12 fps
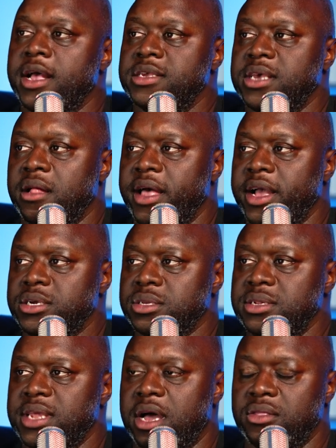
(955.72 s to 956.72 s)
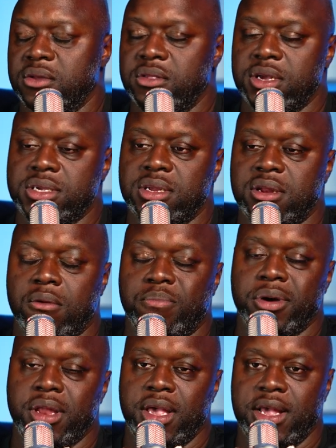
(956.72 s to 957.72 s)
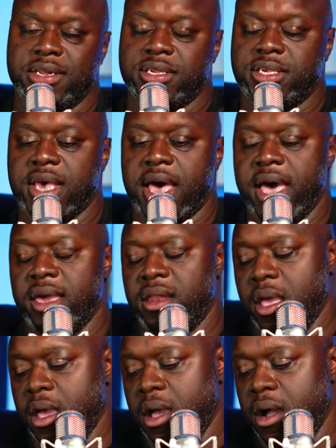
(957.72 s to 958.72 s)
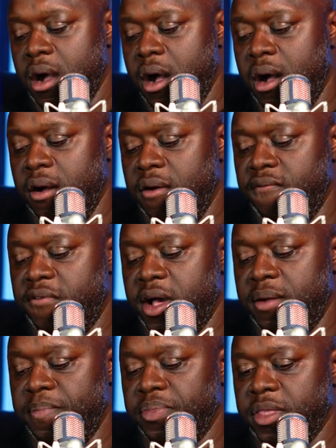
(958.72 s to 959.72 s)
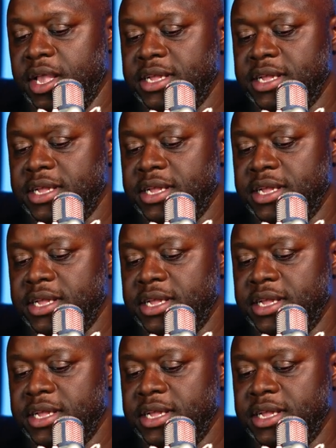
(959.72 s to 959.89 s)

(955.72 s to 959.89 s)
is I'll actually download this and I'll put it inside of um,